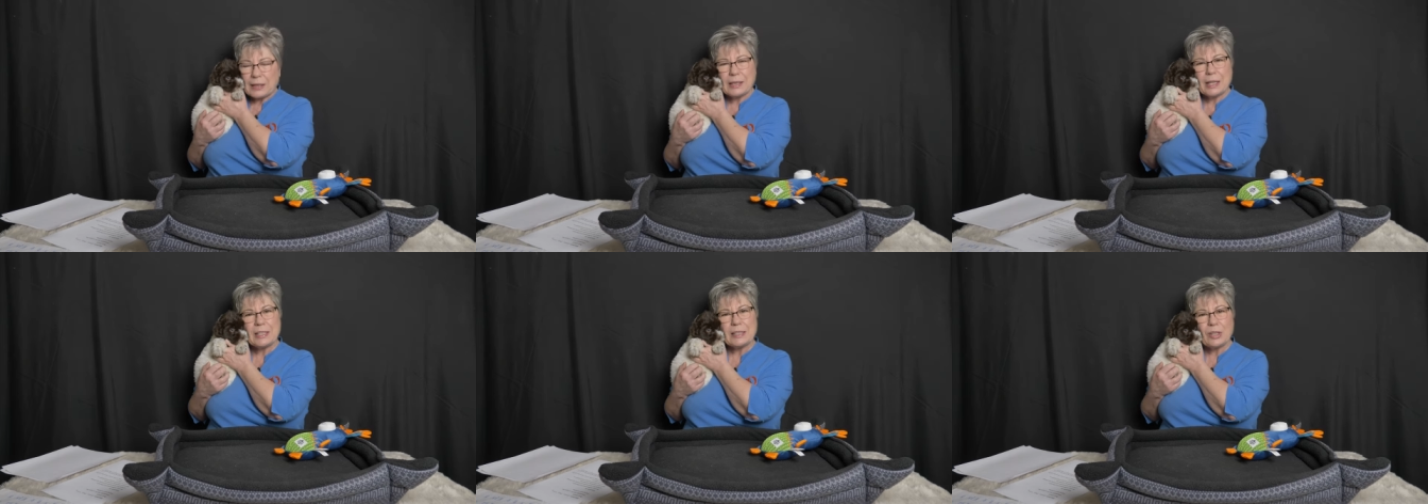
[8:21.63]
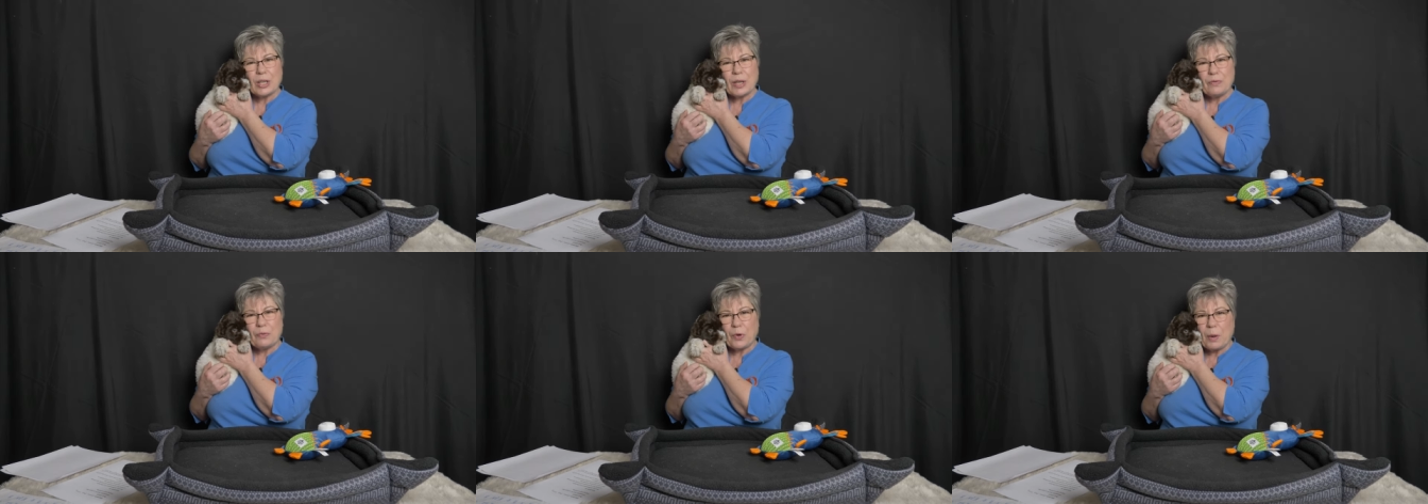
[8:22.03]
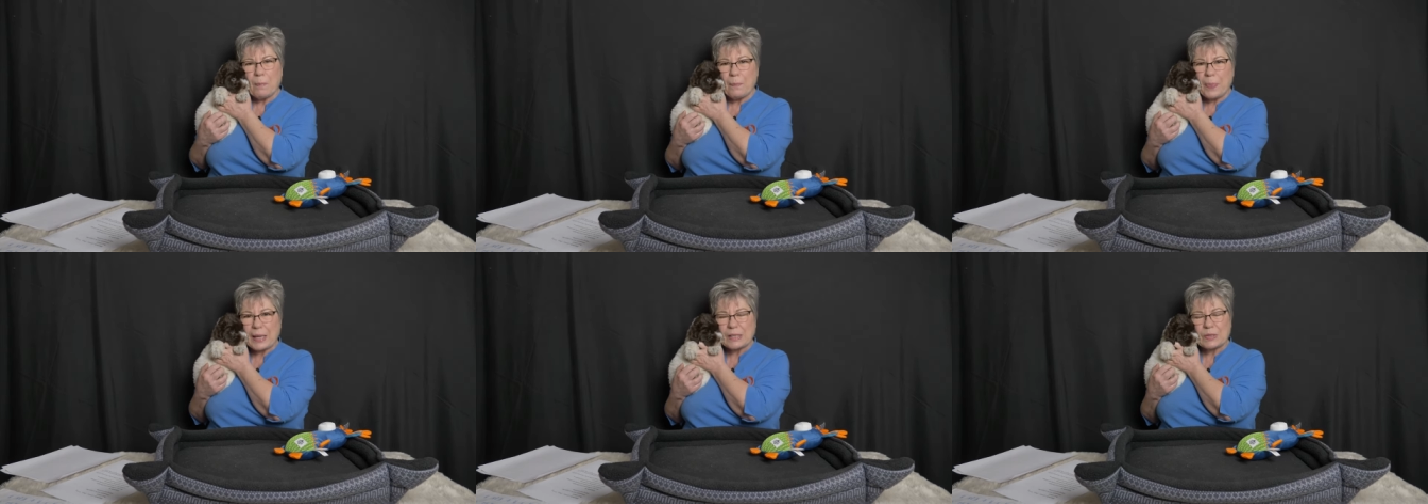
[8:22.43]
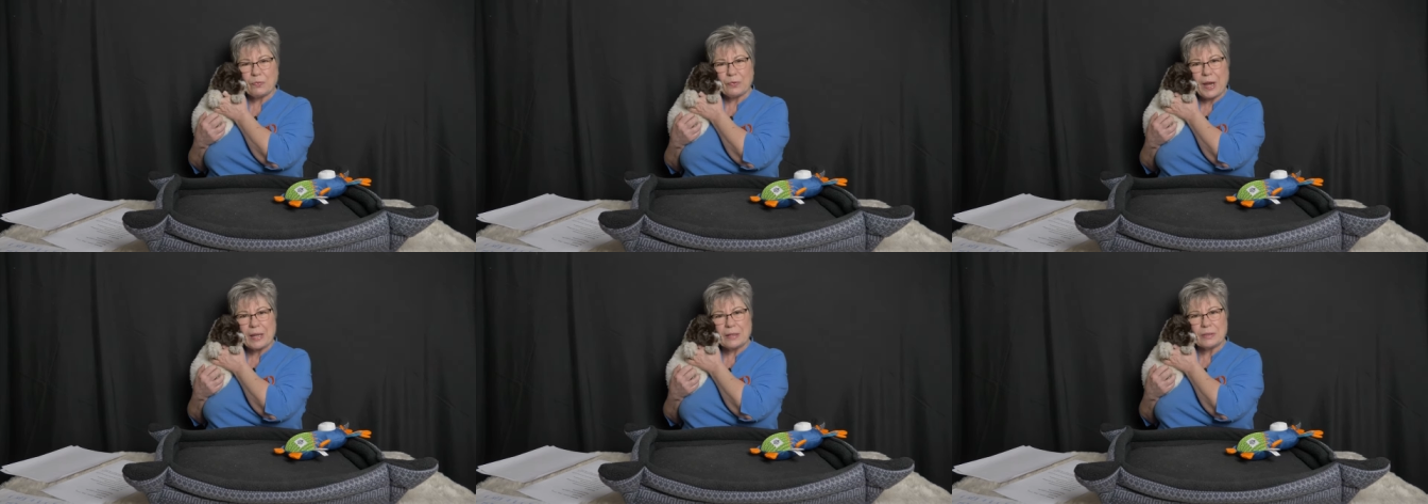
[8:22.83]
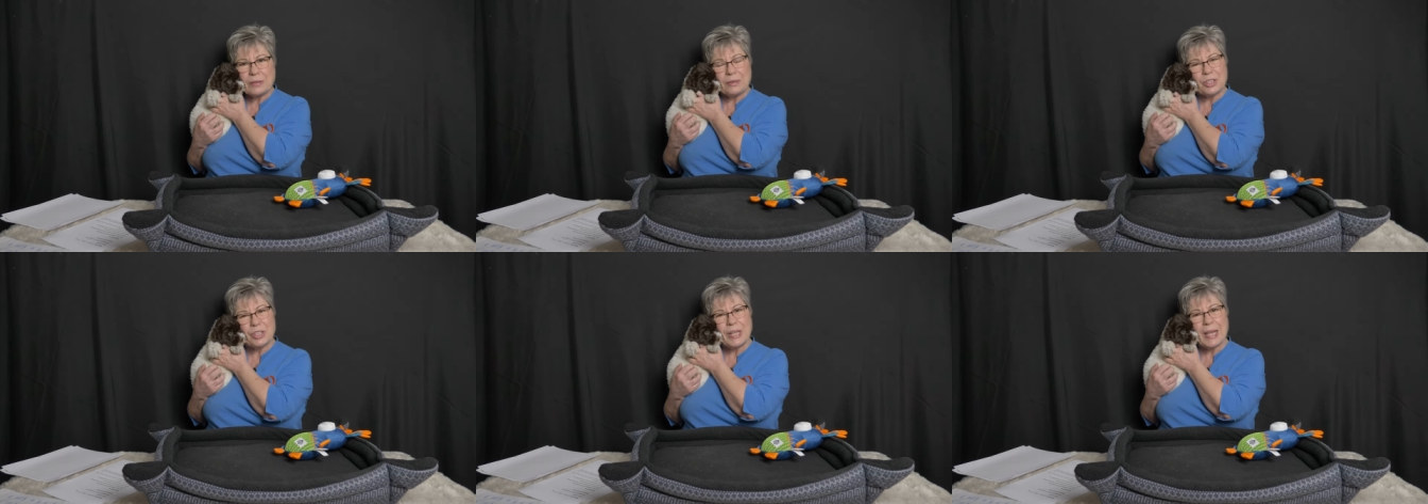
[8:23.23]
Claire's looking for a best friend.
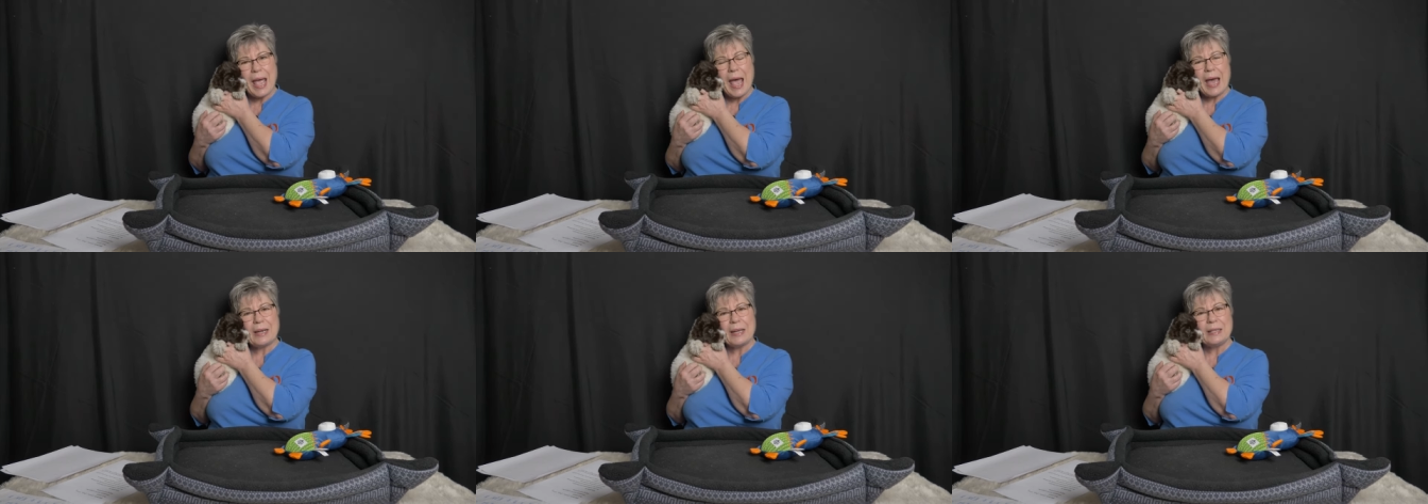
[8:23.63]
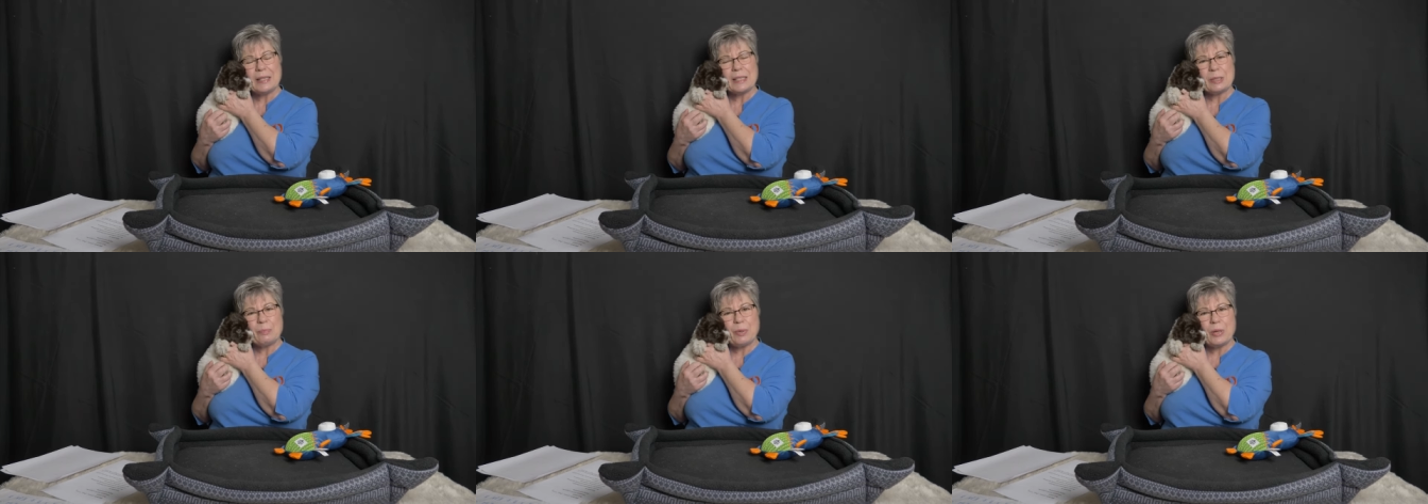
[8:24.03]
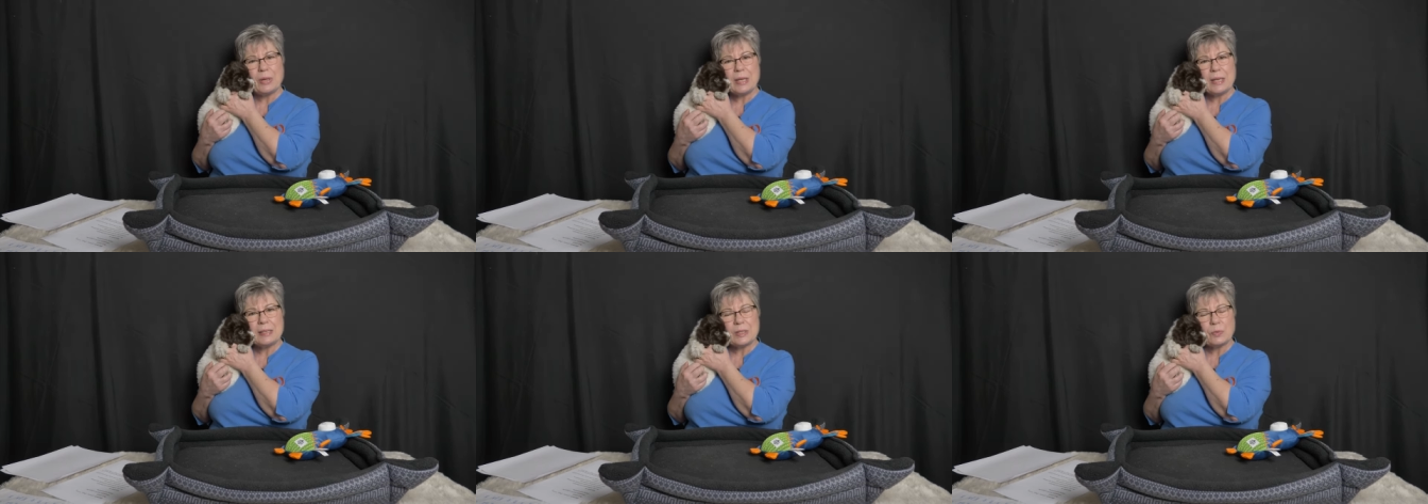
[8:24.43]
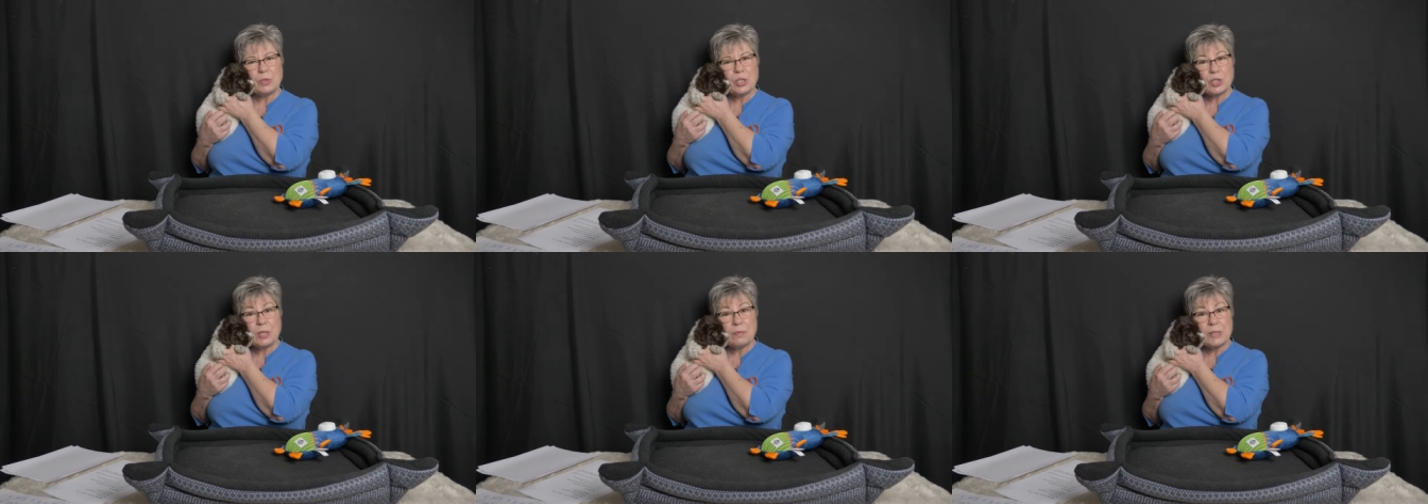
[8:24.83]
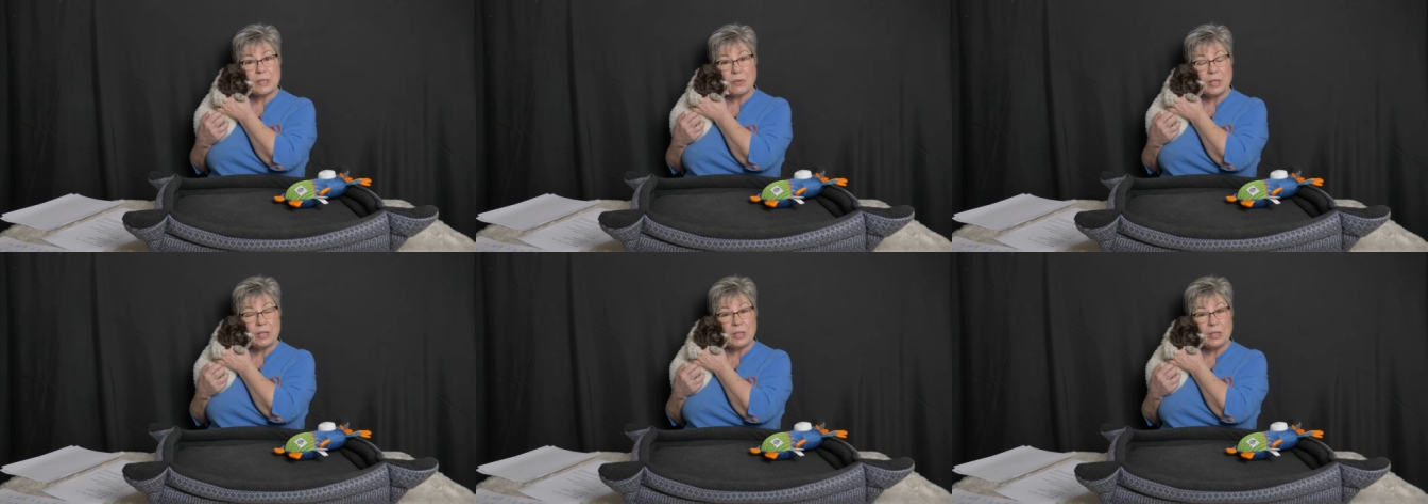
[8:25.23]
She had an experience when she was
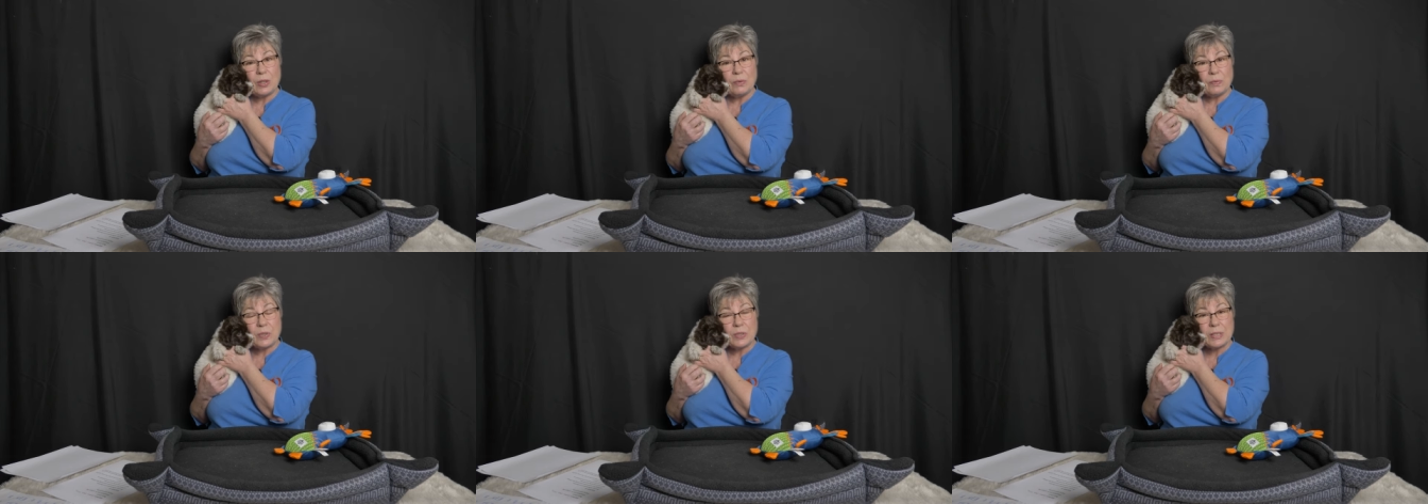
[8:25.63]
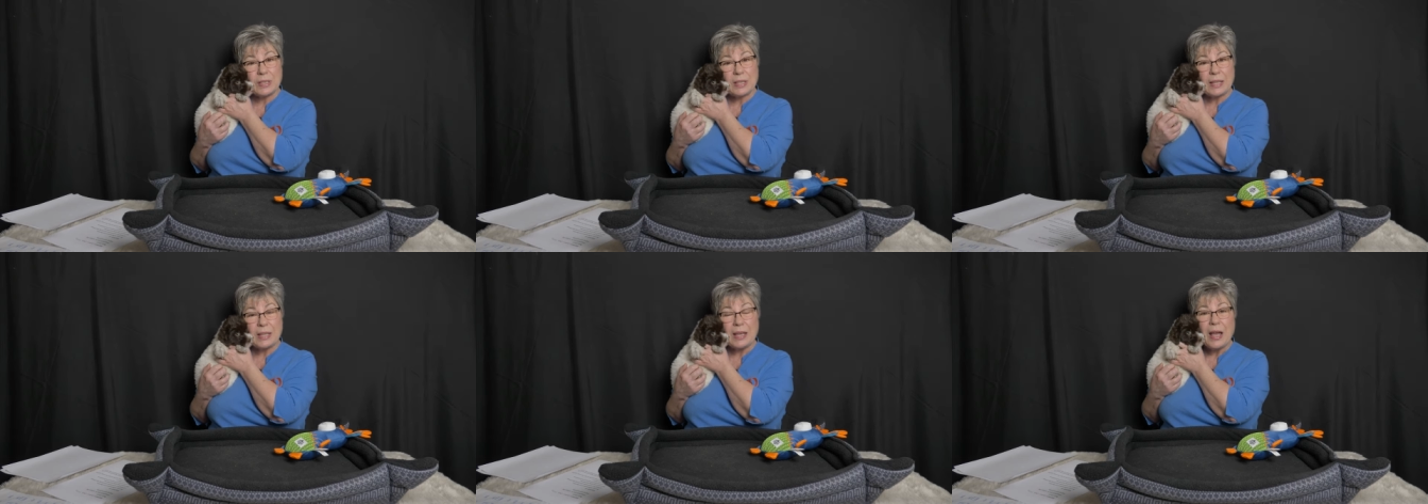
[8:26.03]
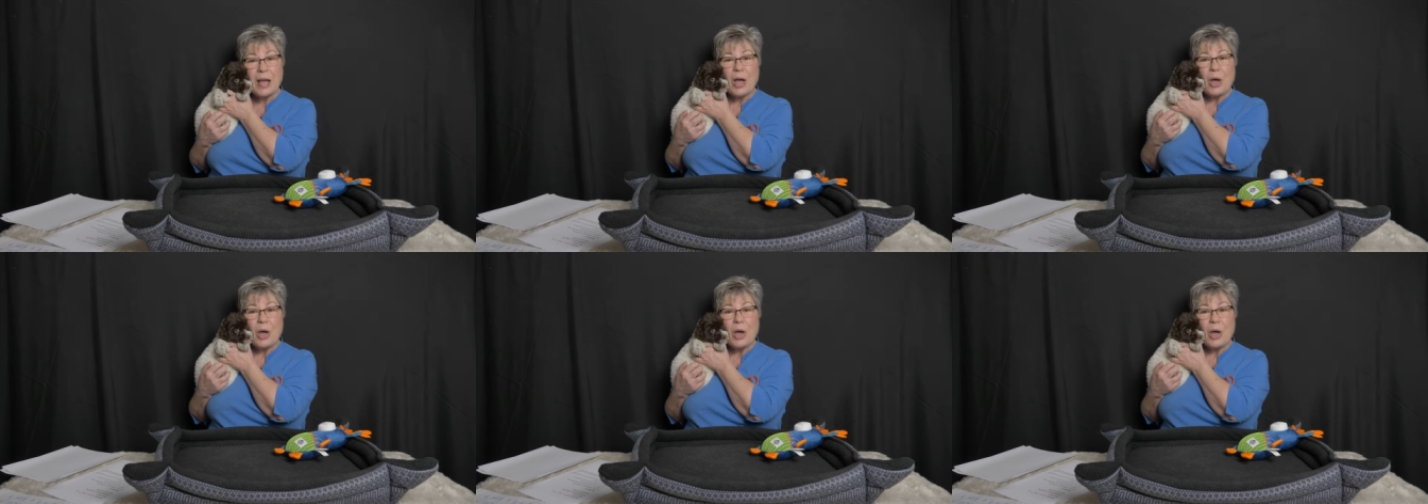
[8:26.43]
going to university